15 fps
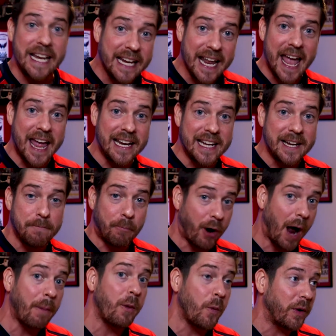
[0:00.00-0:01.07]
it ended
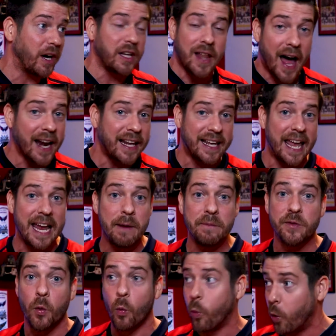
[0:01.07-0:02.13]
probably when a lot of
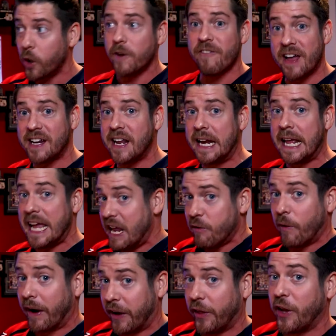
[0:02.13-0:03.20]
games would have ended in
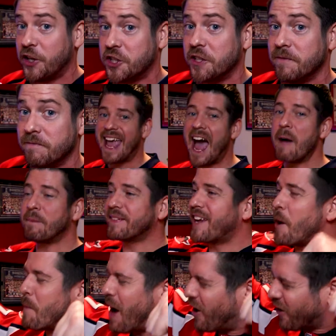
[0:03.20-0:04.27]
regulation. Caps come